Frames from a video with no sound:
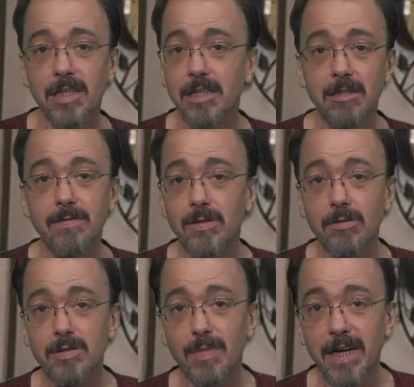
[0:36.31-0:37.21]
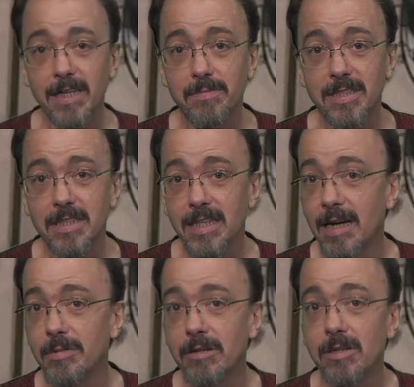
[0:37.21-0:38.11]
even though it's my umpteenth
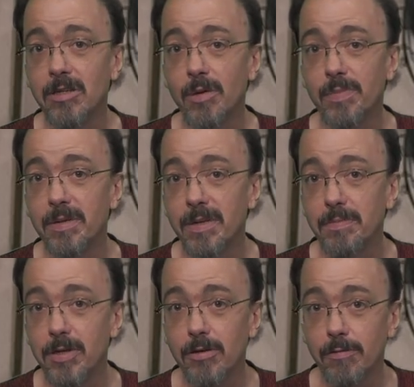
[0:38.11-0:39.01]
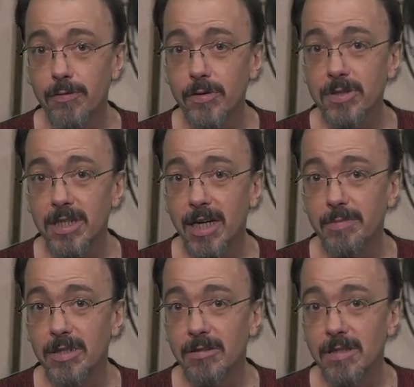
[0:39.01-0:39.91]
time hearing, hoping it might be your first time
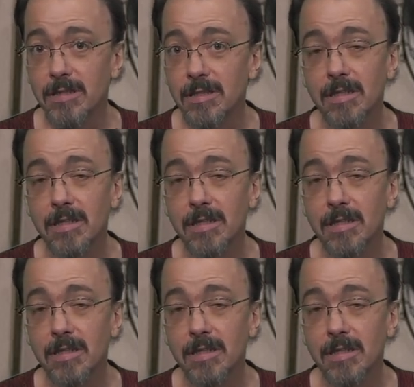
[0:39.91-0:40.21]
hearing,